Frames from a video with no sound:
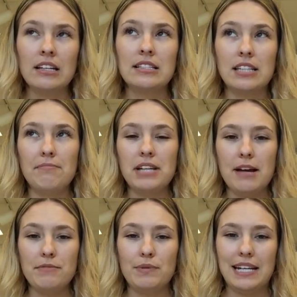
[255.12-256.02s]

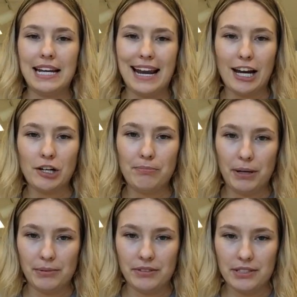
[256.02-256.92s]
Sometimes we get air
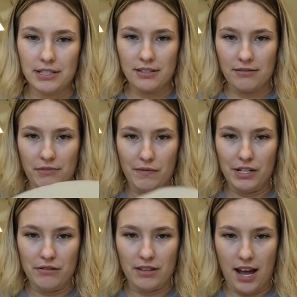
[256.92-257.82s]
bubbles when
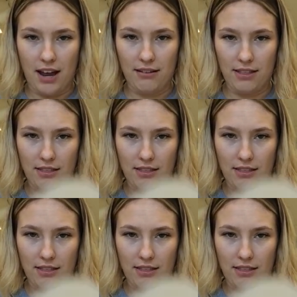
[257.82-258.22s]
we do that.